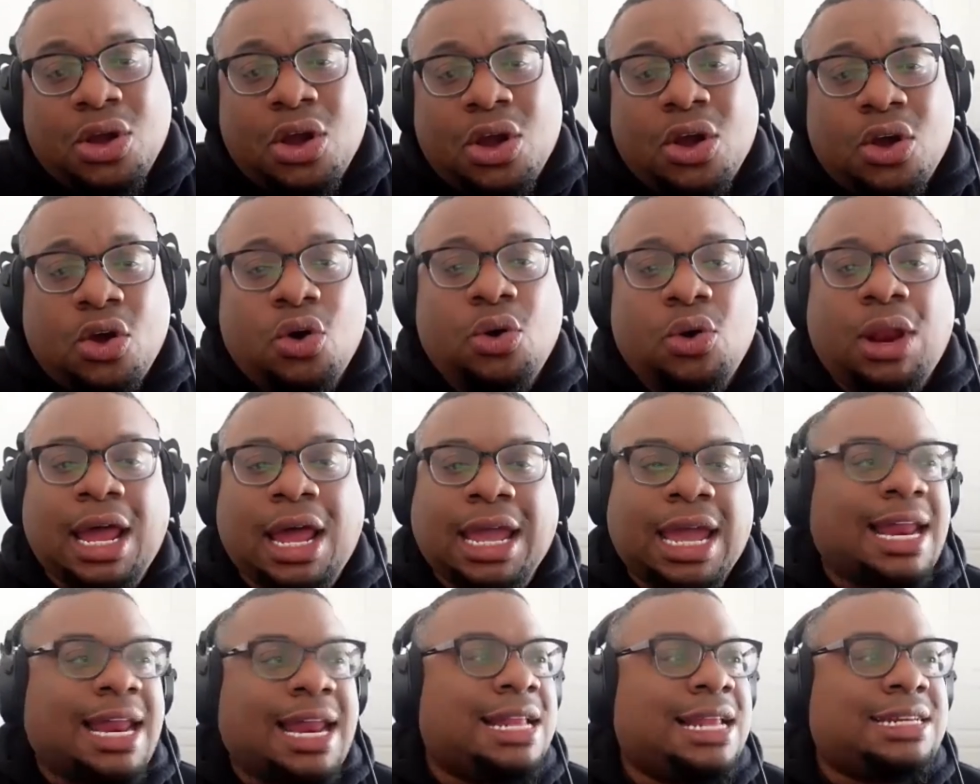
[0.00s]
who like,
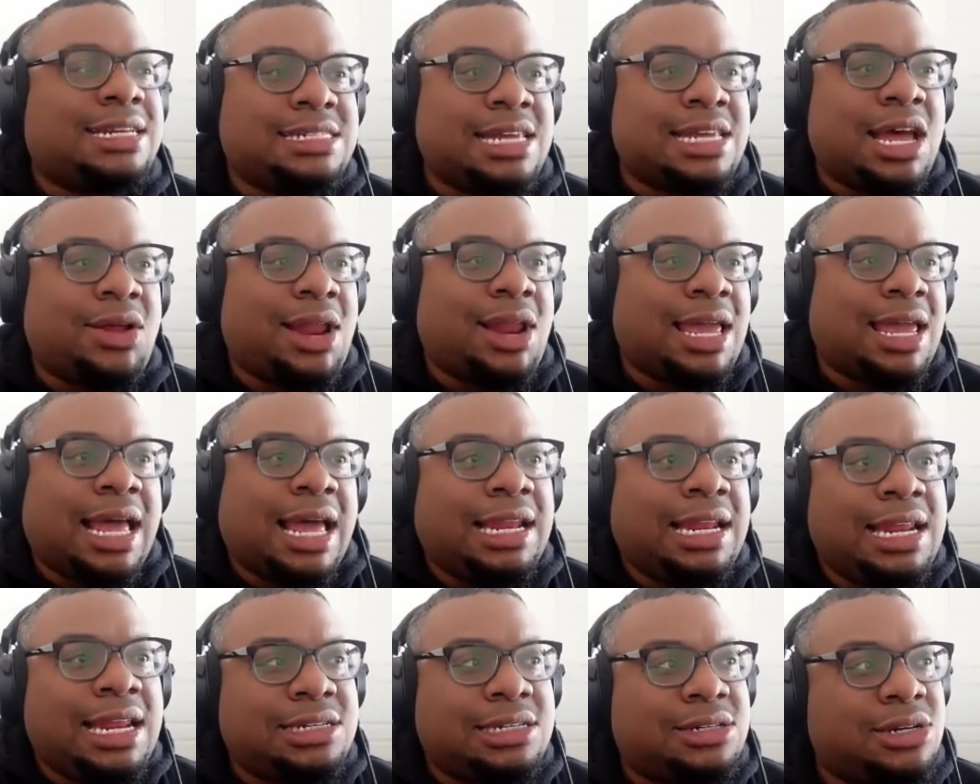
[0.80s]
and not to sound like
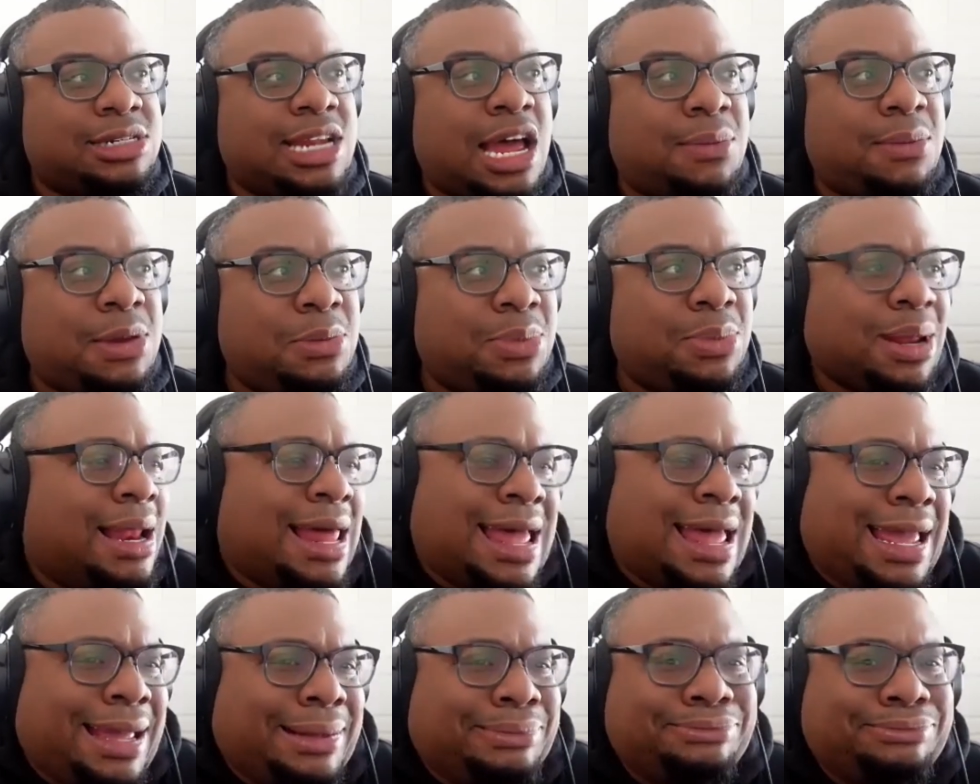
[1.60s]
elitist or snobby, but
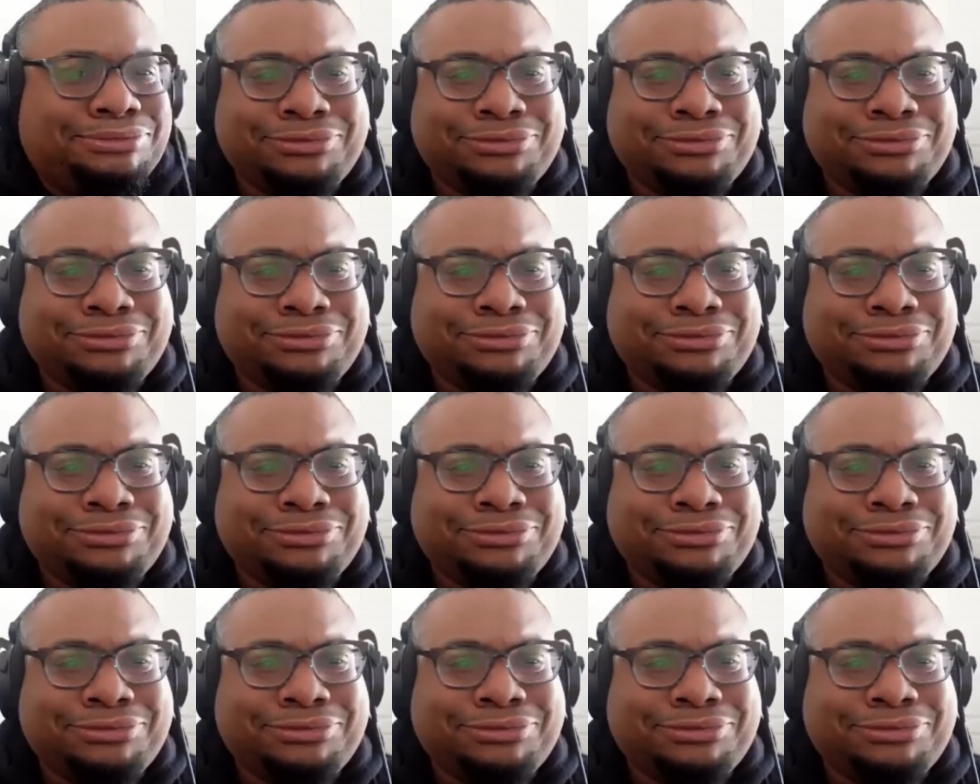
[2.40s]
like,